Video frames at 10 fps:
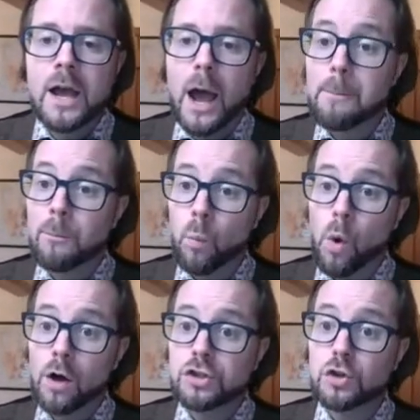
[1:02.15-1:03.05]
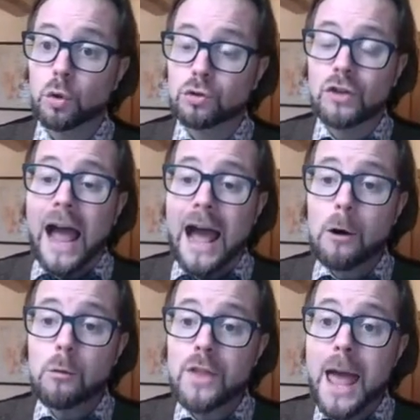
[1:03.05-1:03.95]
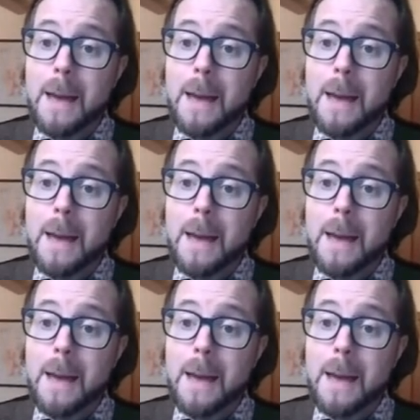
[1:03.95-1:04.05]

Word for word: Um, whilst you're down there,